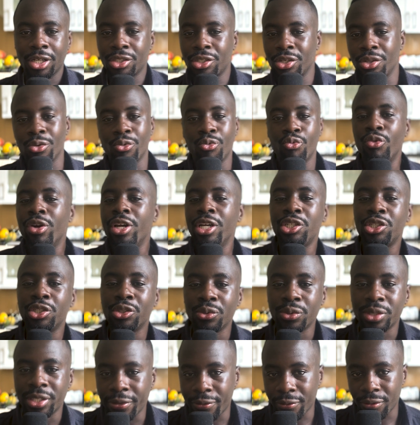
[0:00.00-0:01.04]
are the regional
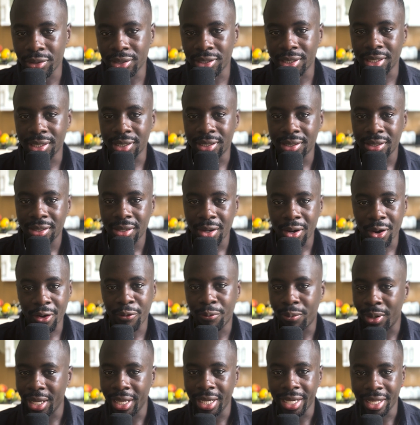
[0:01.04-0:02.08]
differences of
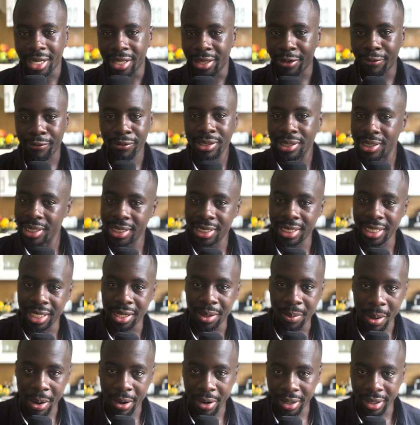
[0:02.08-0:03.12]
playing in a different city in
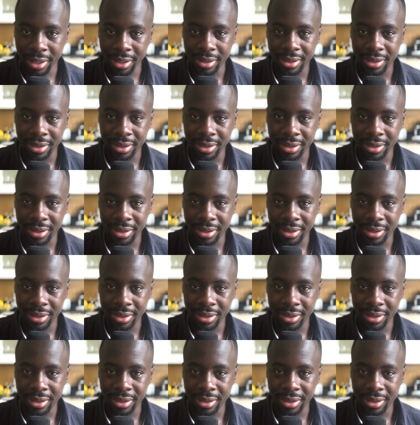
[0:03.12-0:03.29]
America